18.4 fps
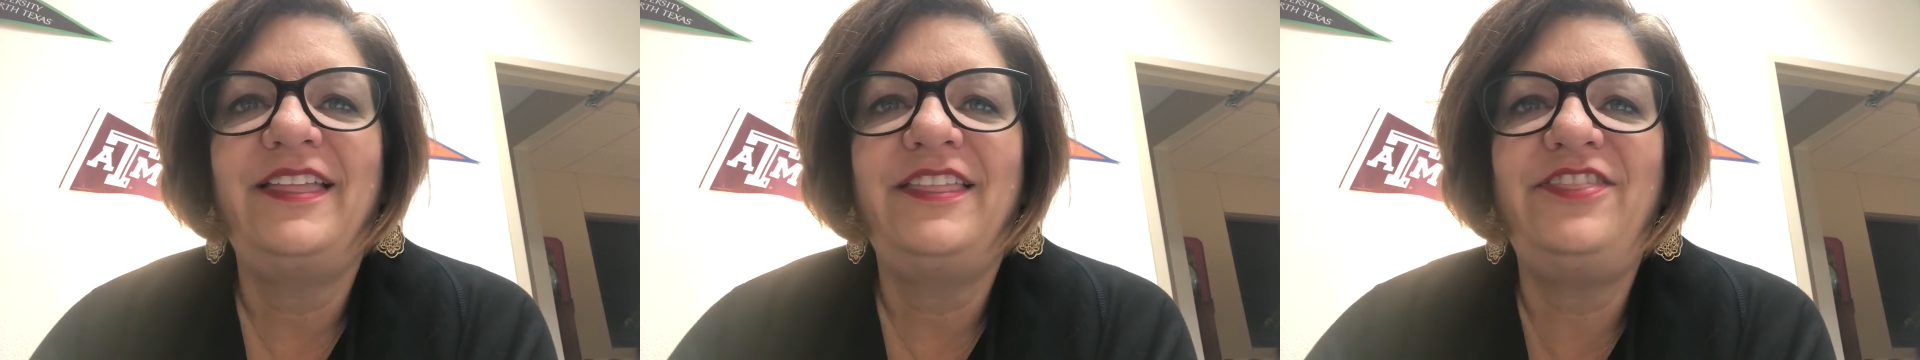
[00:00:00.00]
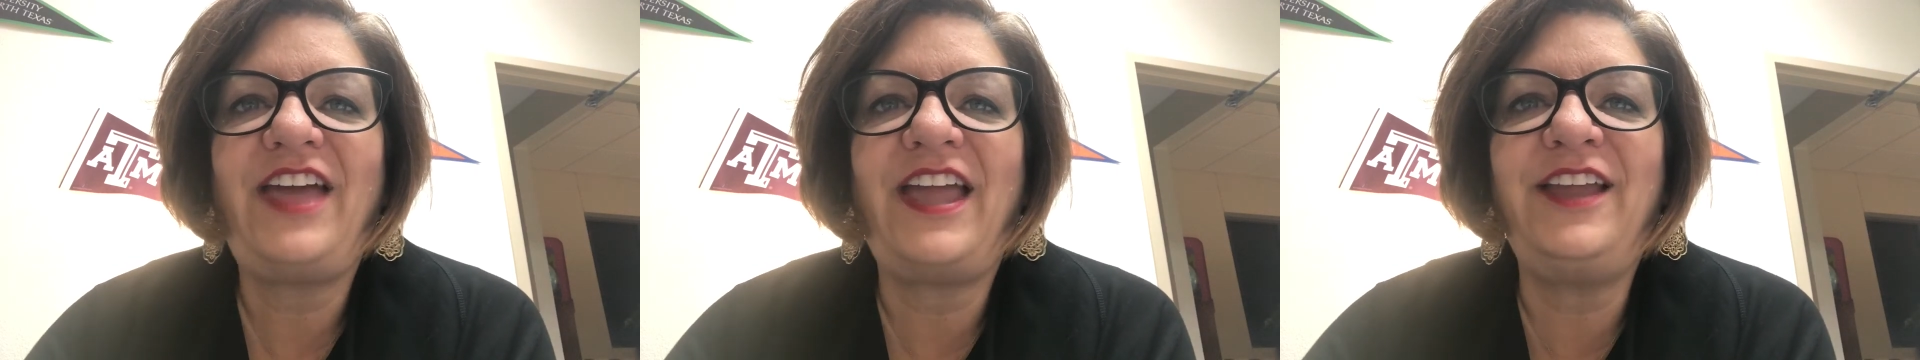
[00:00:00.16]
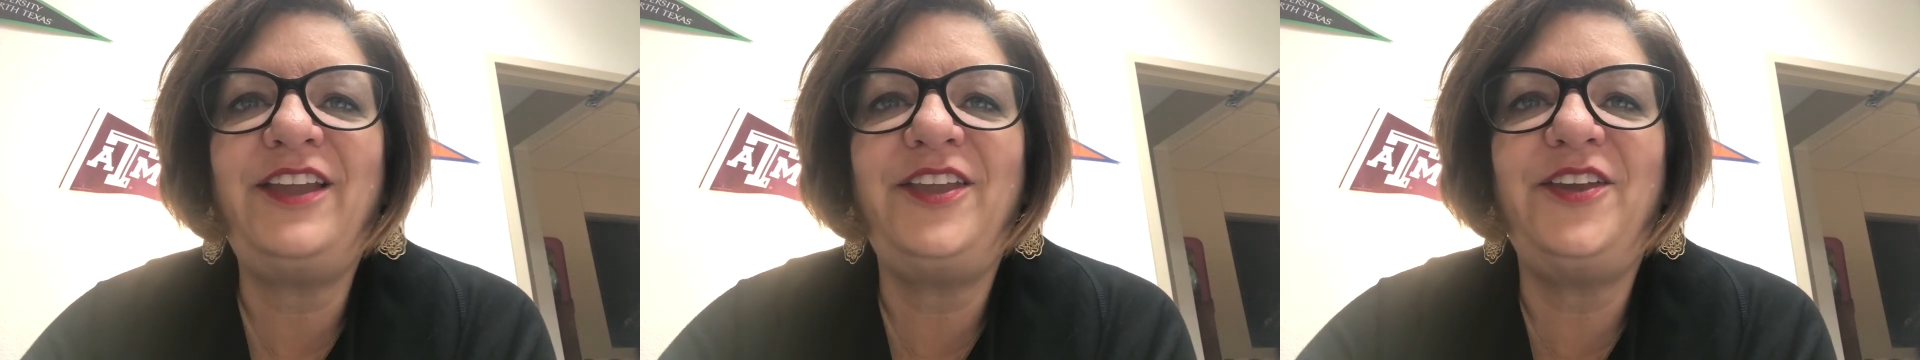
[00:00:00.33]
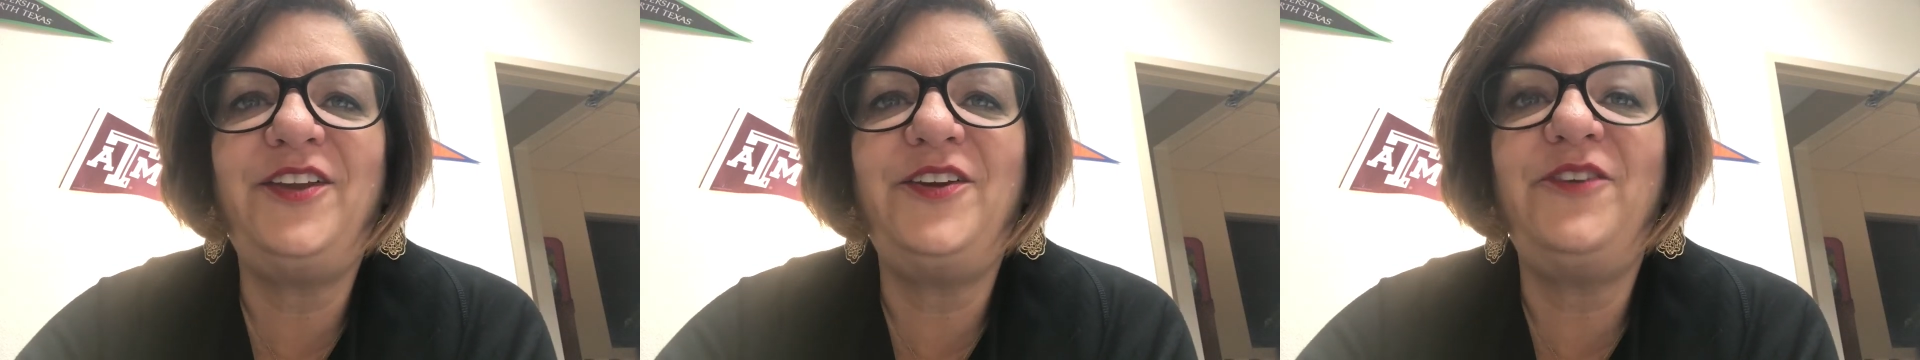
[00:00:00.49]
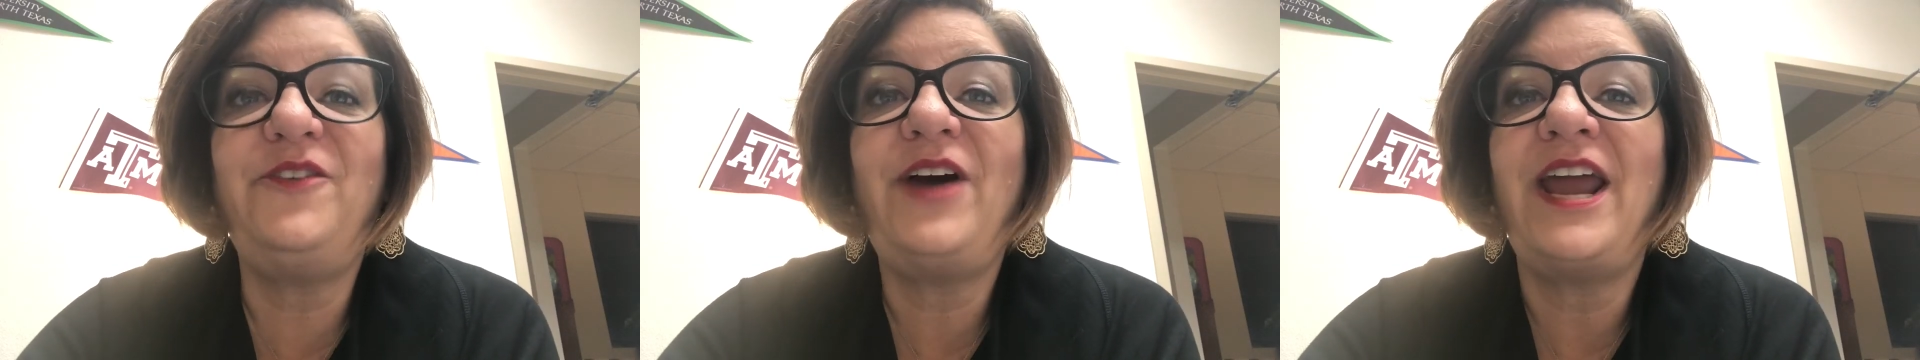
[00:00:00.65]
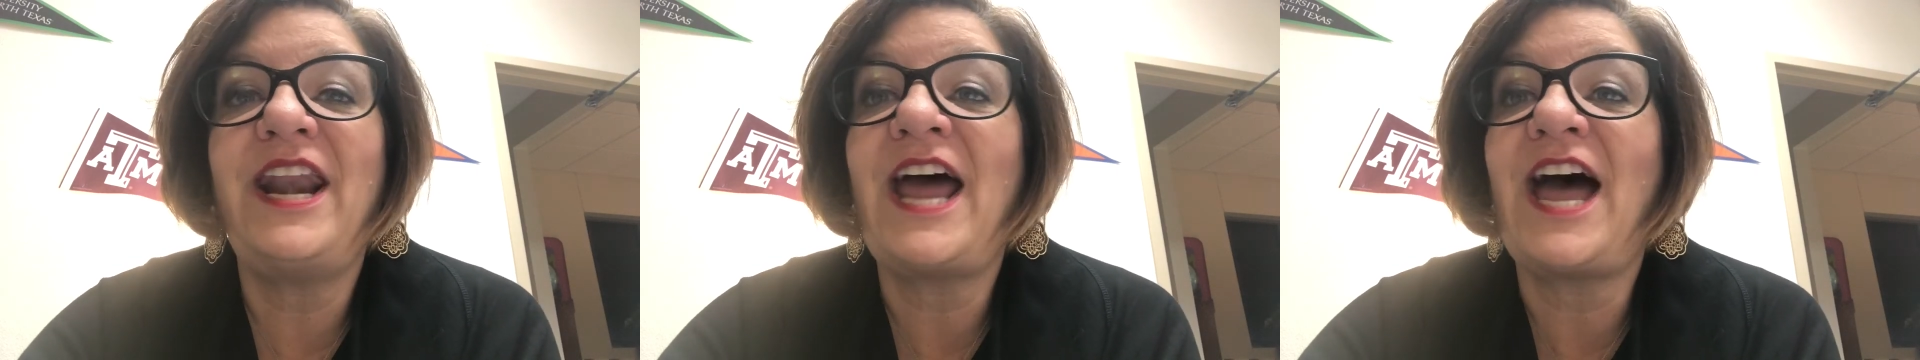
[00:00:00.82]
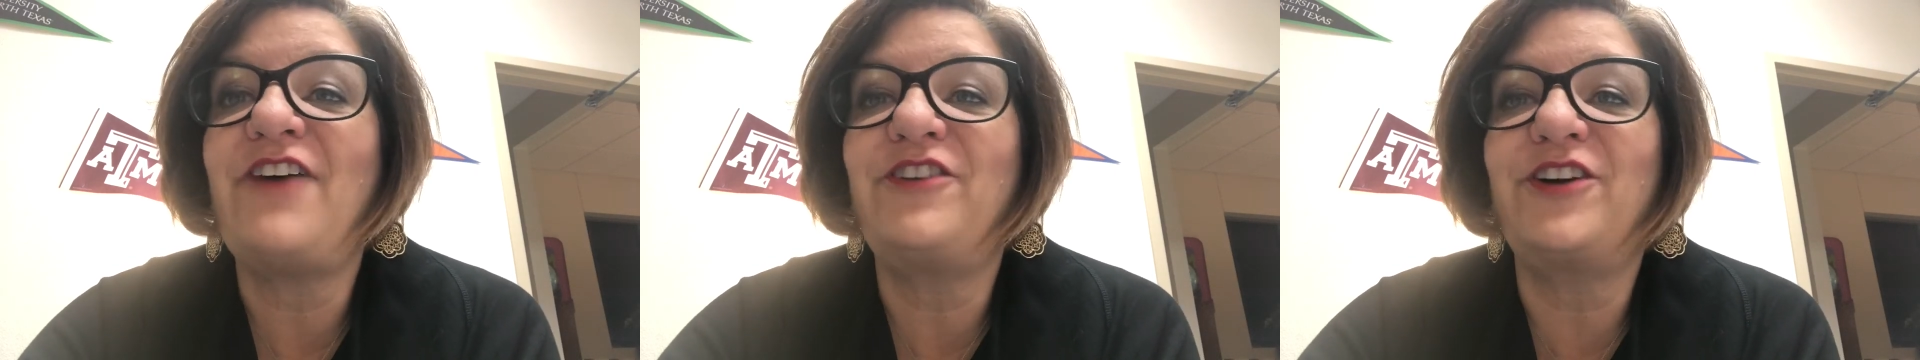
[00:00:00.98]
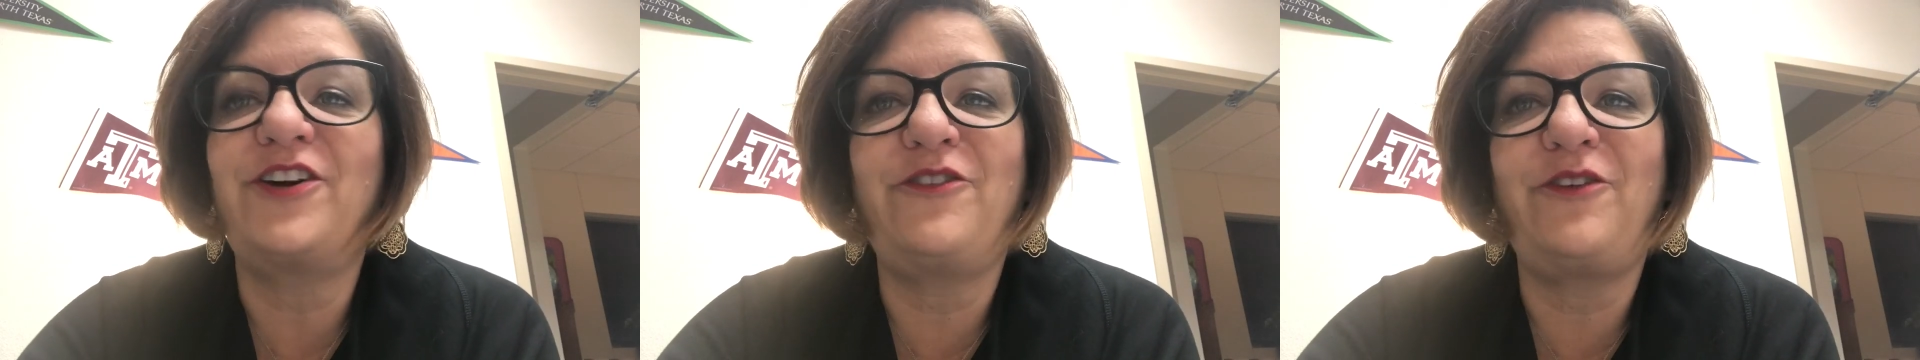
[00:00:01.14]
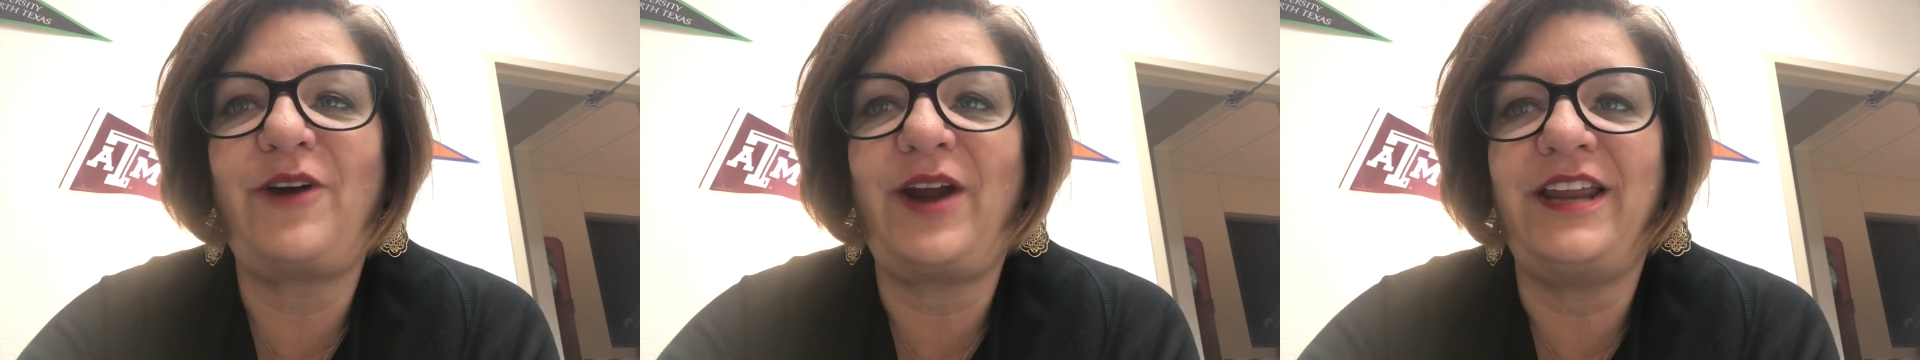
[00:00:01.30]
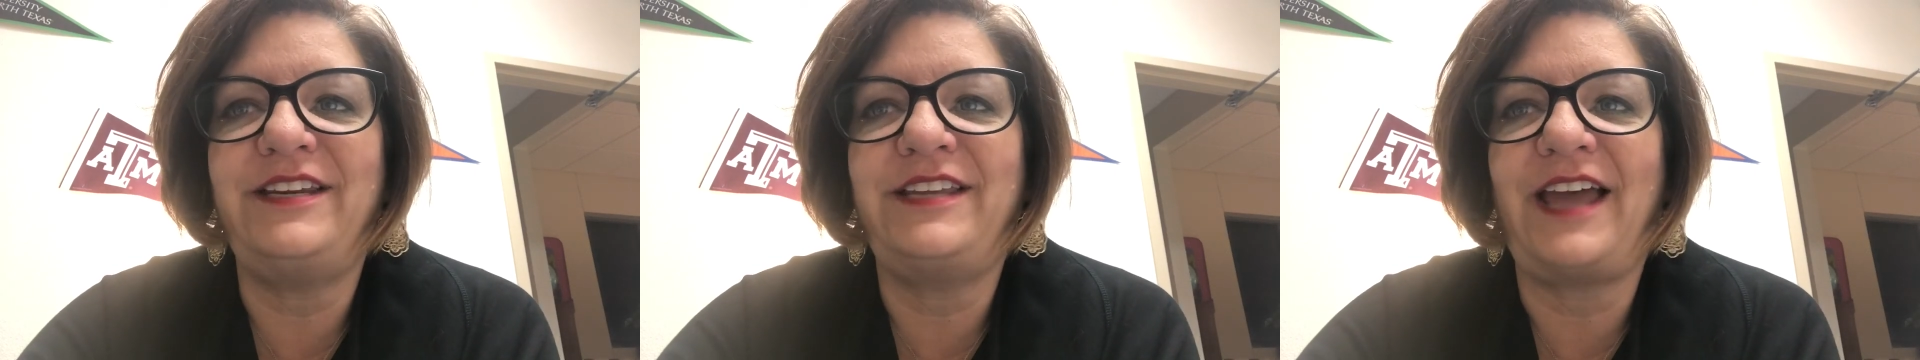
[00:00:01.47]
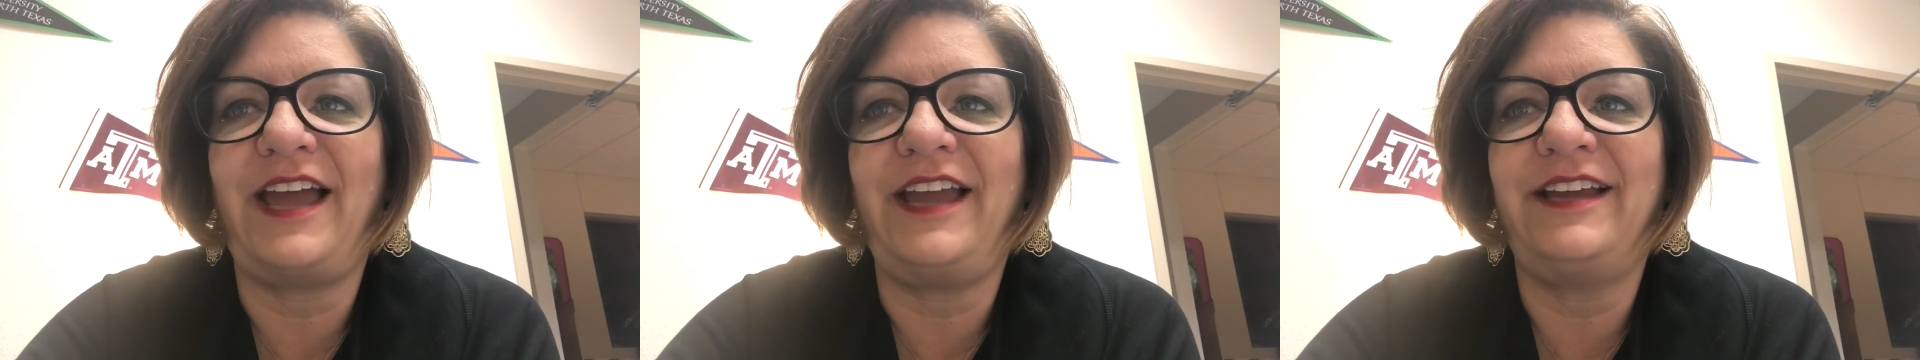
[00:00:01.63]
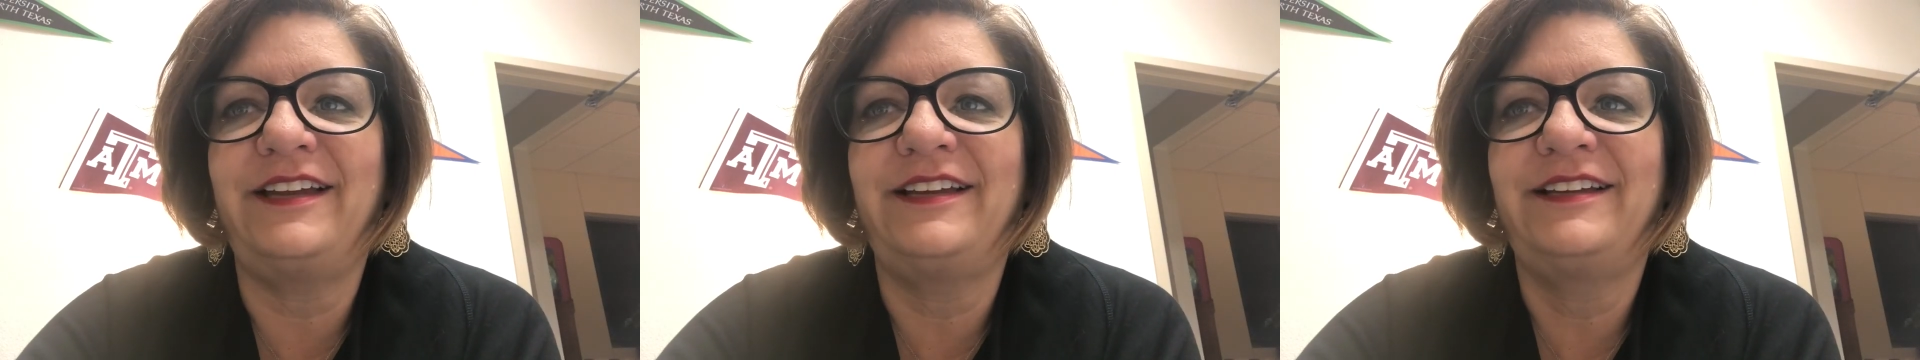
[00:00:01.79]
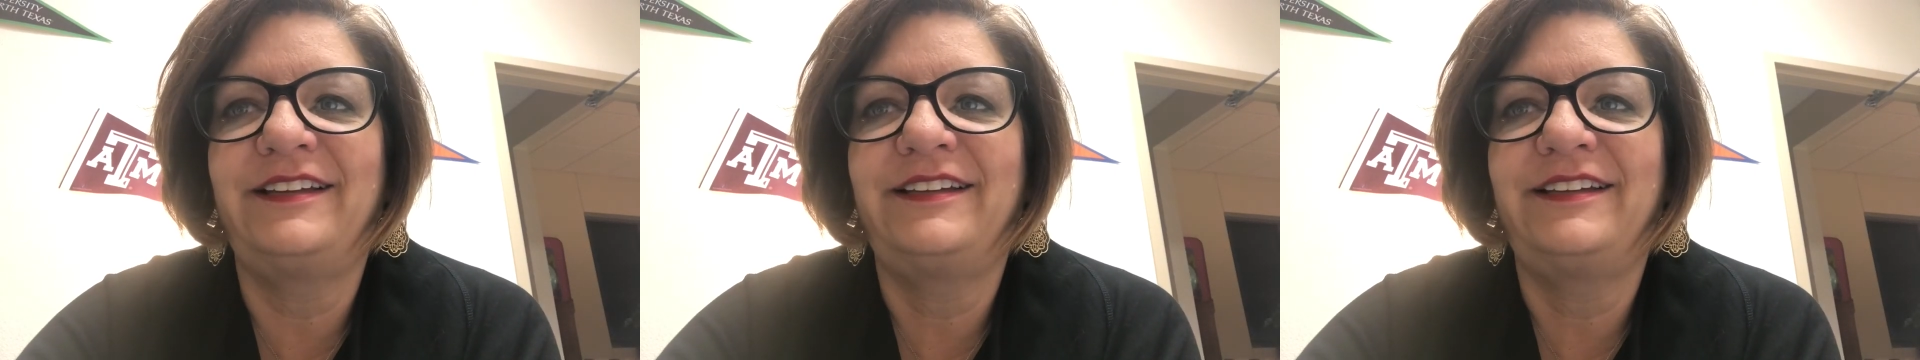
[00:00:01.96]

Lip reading: Thank you, and have a great day.